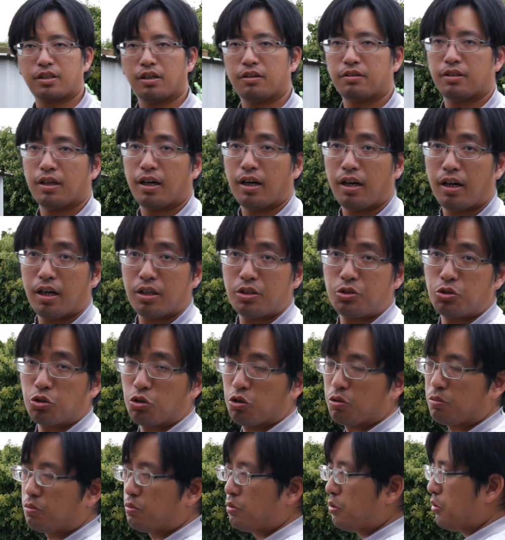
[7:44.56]
you go the high
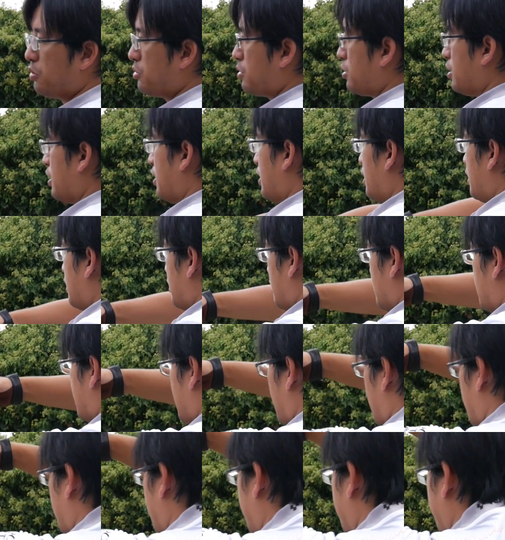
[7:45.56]
draw route, you start